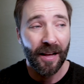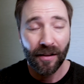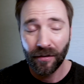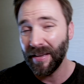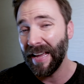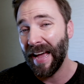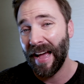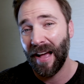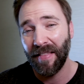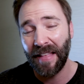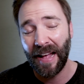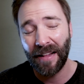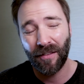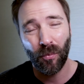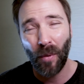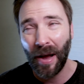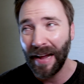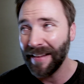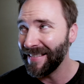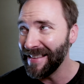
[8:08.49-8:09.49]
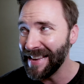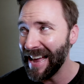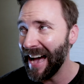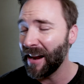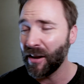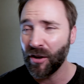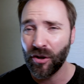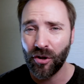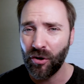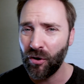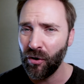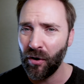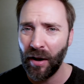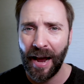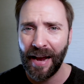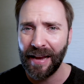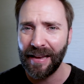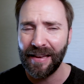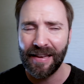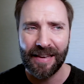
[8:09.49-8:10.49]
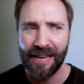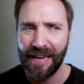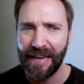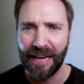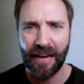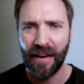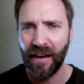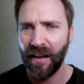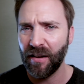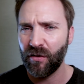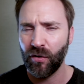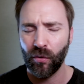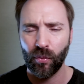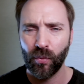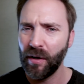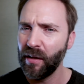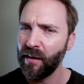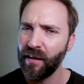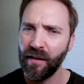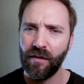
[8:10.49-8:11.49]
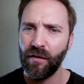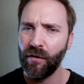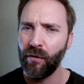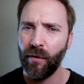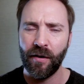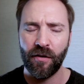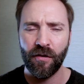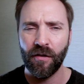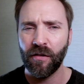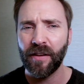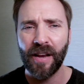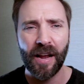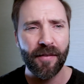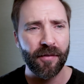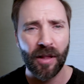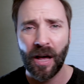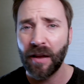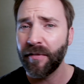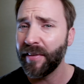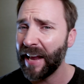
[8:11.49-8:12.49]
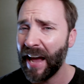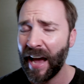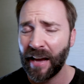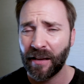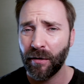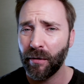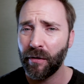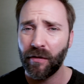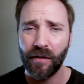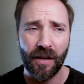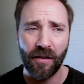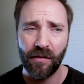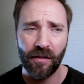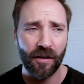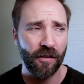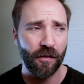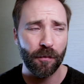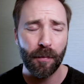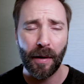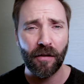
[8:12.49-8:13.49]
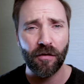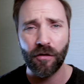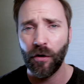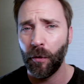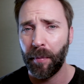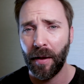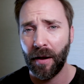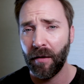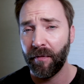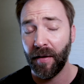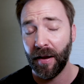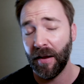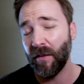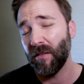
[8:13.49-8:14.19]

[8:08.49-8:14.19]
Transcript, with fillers: So yeah, that's why it's not a good idea to really do it. You're just gonna have a lot of inaccuracies, and it just makes no benefit.